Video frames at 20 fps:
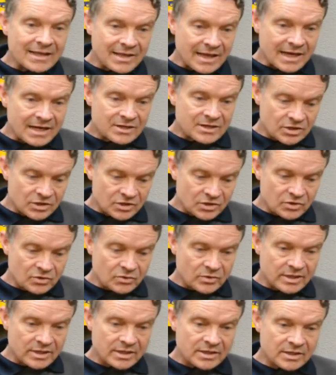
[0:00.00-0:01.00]
like to
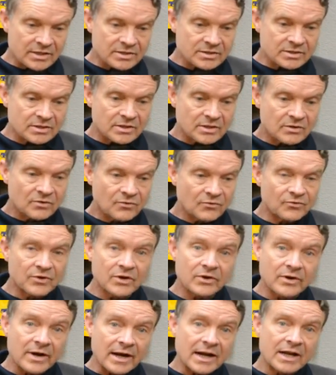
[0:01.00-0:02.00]
do is
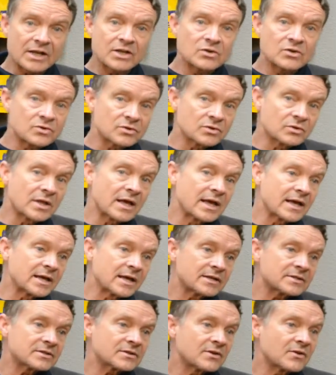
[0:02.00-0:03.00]
figure out how to
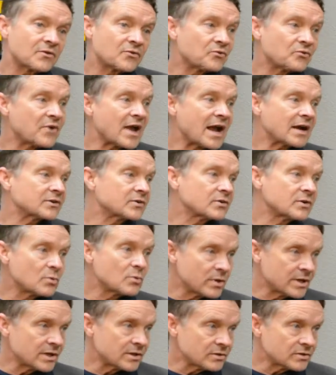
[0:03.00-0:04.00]
utilize factory
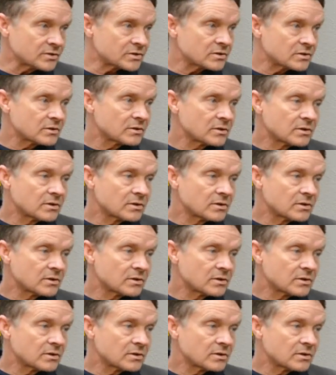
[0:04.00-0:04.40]
wheels